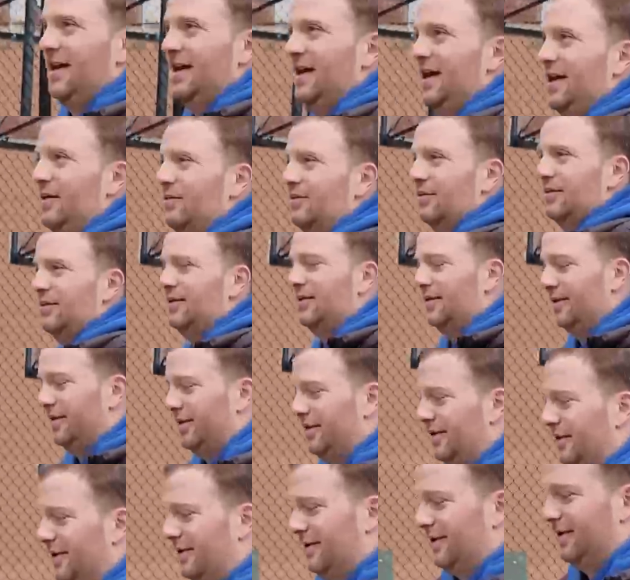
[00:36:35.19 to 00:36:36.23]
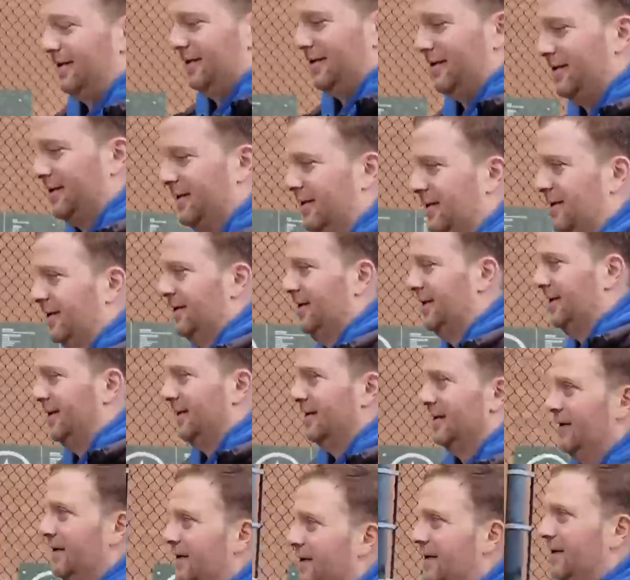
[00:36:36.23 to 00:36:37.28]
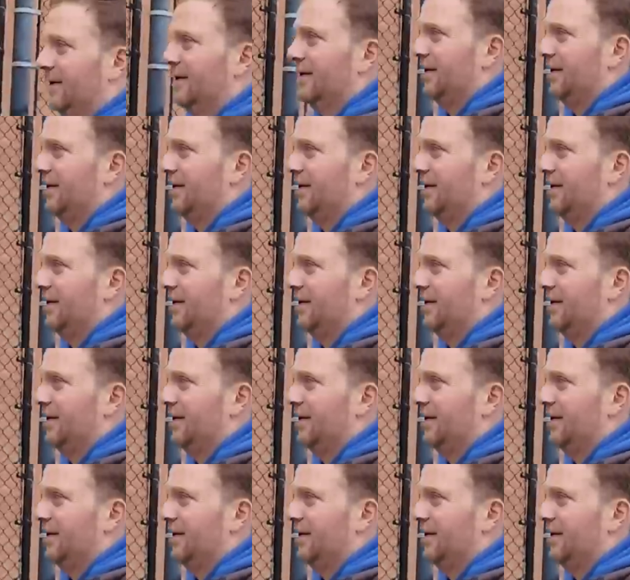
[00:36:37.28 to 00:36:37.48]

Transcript: You must have films that